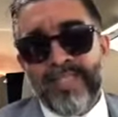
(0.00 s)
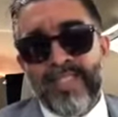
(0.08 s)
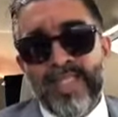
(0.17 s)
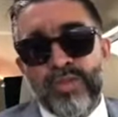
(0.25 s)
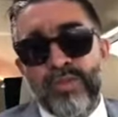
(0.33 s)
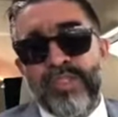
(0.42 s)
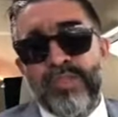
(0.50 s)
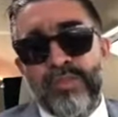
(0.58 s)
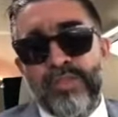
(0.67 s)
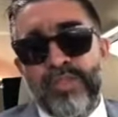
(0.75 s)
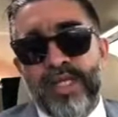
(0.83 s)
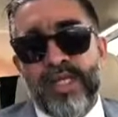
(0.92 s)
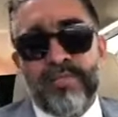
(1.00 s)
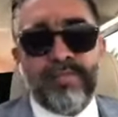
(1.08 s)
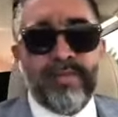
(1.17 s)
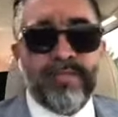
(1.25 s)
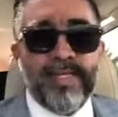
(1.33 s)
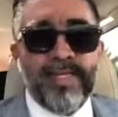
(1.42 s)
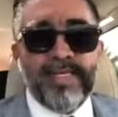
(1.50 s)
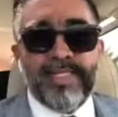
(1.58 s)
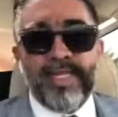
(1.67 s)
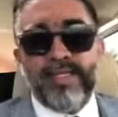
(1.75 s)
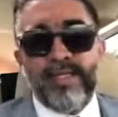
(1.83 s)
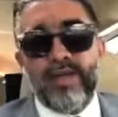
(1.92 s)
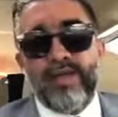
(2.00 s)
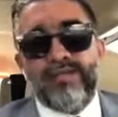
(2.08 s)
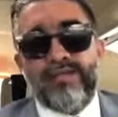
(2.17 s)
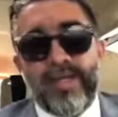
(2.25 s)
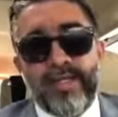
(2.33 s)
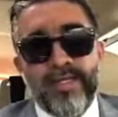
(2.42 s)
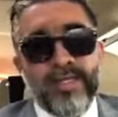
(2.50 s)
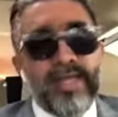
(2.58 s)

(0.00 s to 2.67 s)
This was supposed to help them sign the contract.